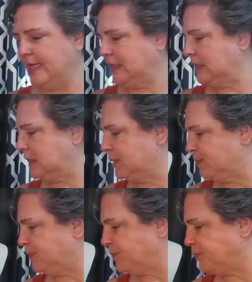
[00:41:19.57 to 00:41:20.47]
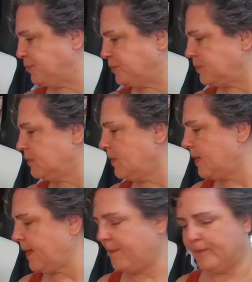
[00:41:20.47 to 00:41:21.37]
Knits
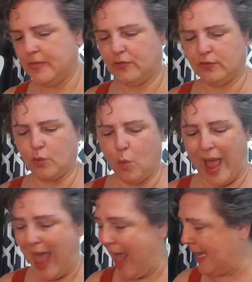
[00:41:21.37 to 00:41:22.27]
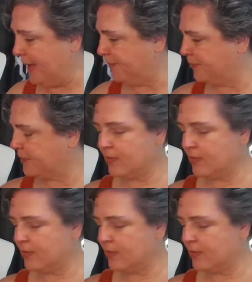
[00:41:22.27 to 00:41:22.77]
swag.